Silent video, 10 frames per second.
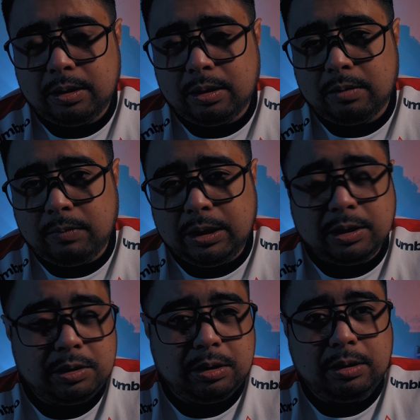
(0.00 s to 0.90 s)

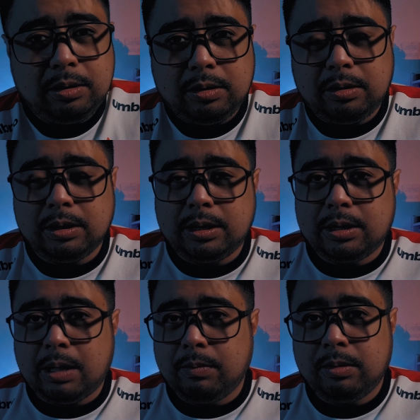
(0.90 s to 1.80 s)
edition. This
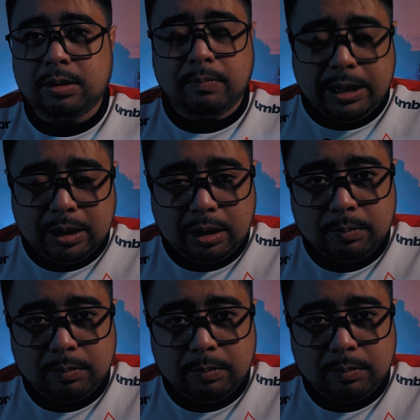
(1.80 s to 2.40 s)
is Tamiya.